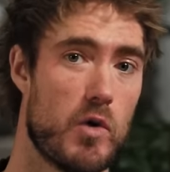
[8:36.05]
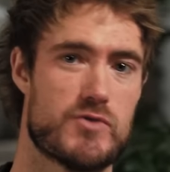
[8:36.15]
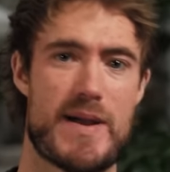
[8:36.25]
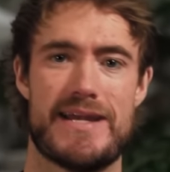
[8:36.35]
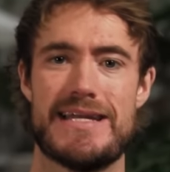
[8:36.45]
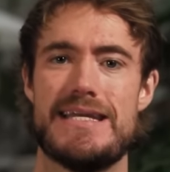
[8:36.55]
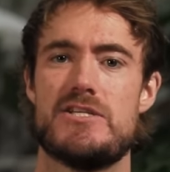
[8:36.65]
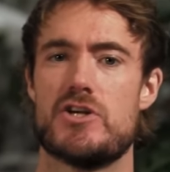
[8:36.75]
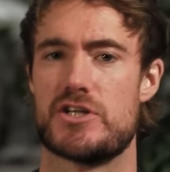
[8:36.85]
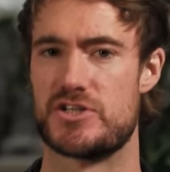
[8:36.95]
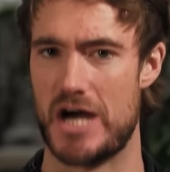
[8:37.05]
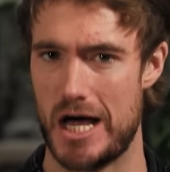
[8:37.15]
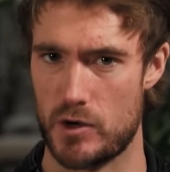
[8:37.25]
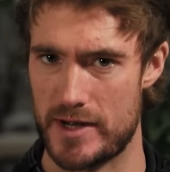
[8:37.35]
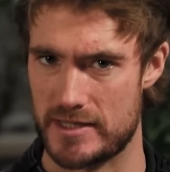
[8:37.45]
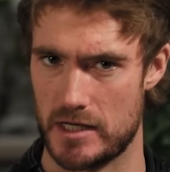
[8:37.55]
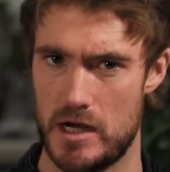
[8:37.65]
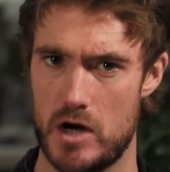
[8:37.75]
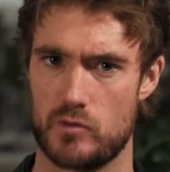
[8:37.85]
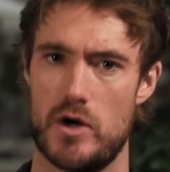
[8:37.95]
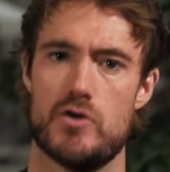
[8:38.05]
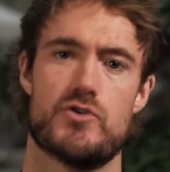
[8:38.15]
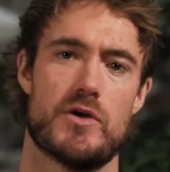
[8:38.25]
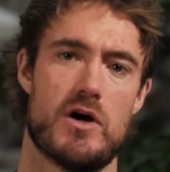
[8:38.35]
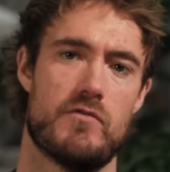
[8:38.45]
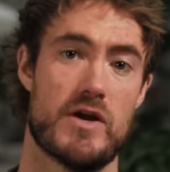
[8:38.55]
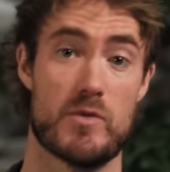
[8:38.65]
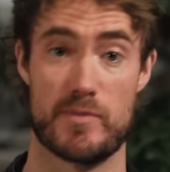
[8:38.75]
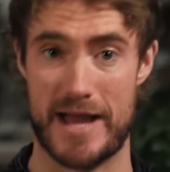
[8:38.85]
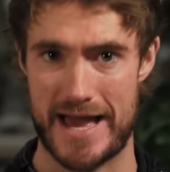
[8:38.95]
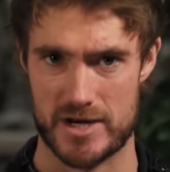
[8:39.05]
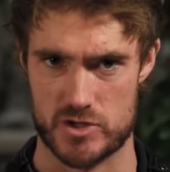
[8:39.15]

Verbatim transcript: which made it easier to tolerate the long road to recovery with my head